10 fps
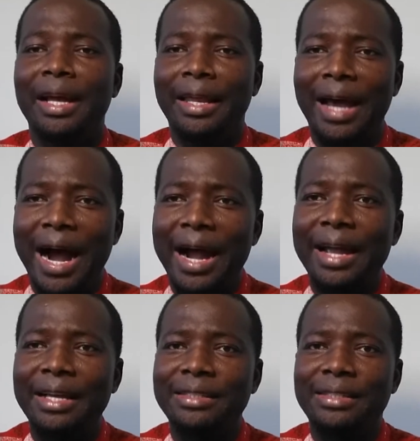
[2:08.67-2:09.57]
and
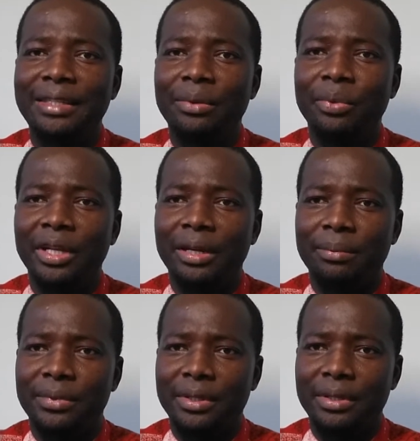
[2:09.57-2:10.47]
I, S D A
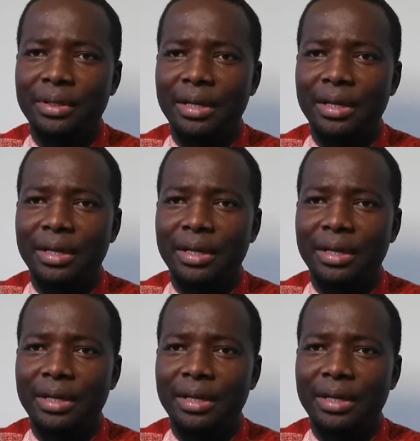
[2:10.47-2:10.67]
Williams,